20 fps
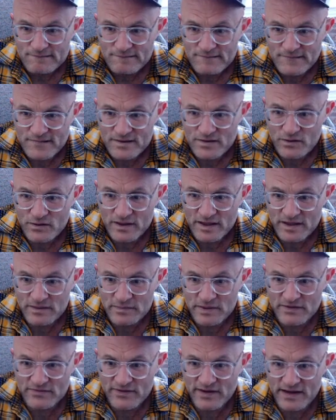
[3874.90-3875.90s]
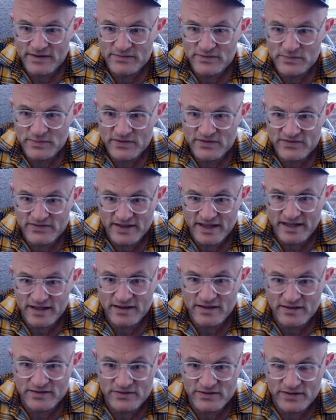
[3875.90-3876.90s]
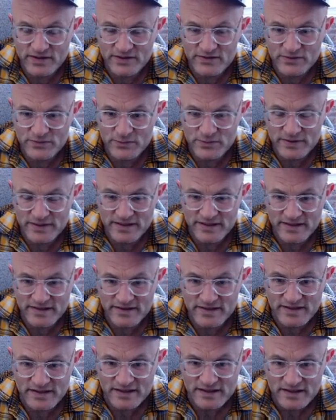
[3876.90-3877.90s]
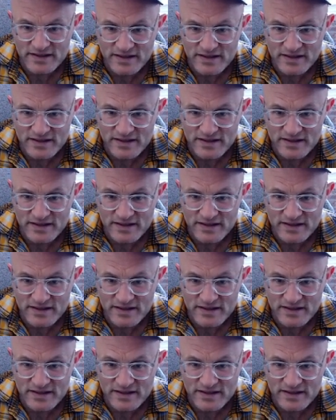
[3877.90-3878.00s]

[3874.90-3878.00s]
So king b5 is a mistake because you're not doing anything.